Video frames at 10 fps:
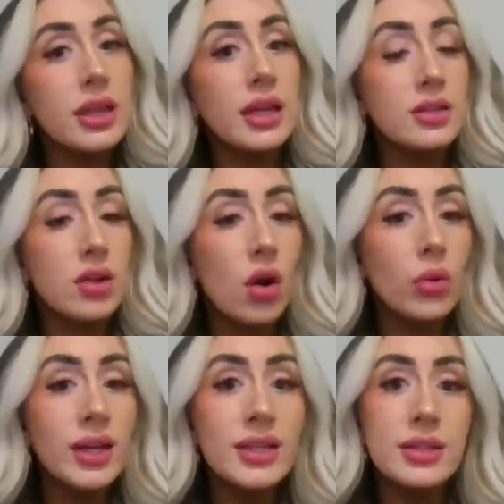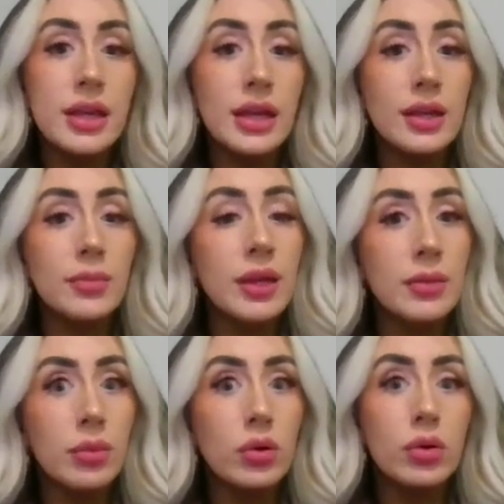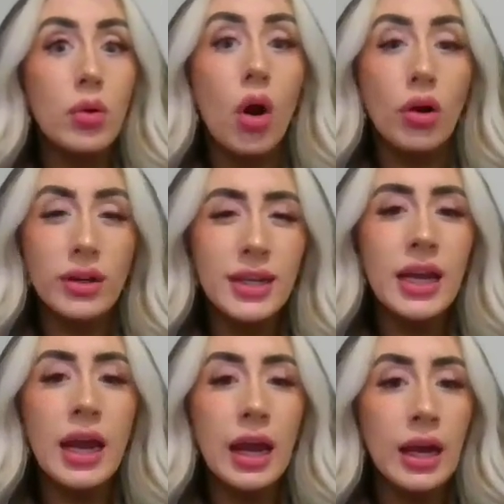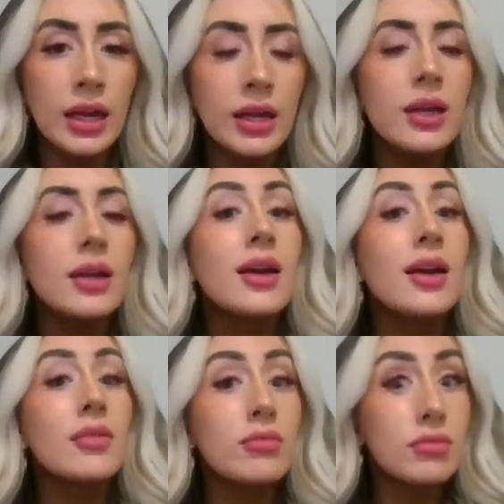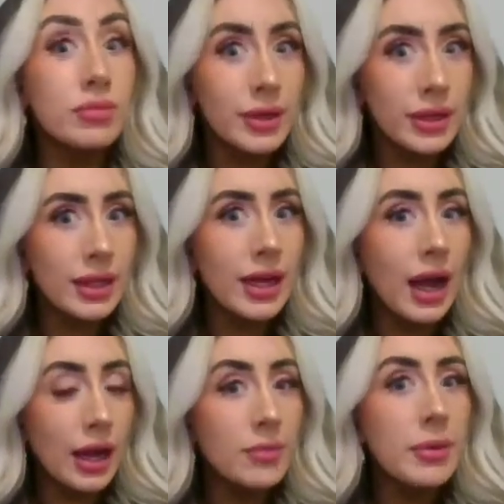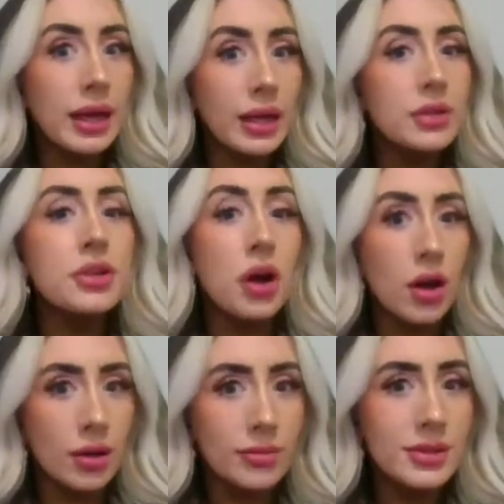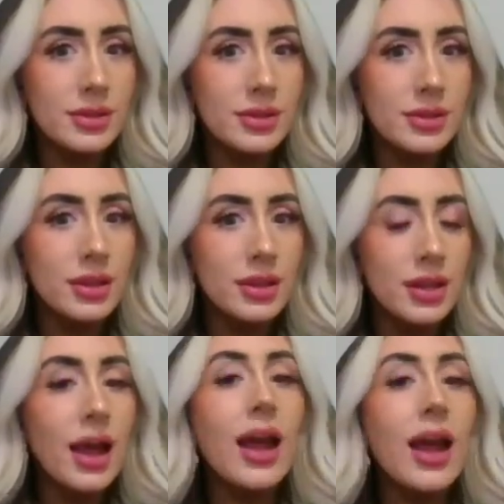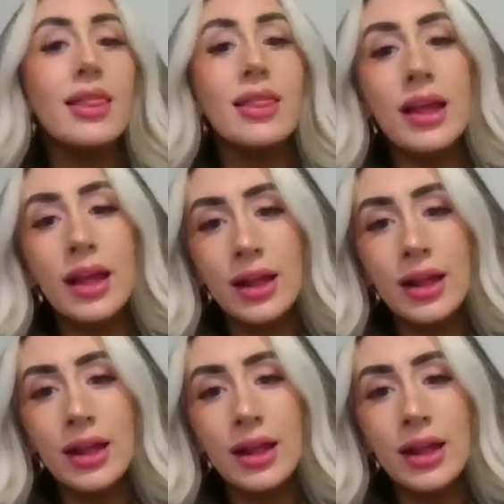like it's always like people who already had really high paying jobs. And